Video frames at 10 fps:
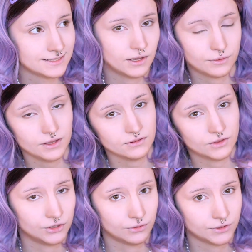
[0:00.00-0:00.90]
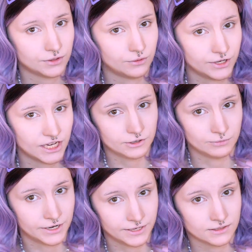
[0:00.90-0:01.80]
I think those three are
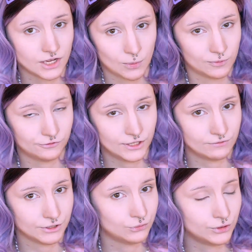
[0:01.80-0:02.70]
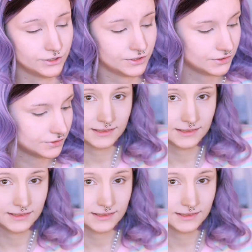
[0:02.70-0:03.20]
my top favorite ones.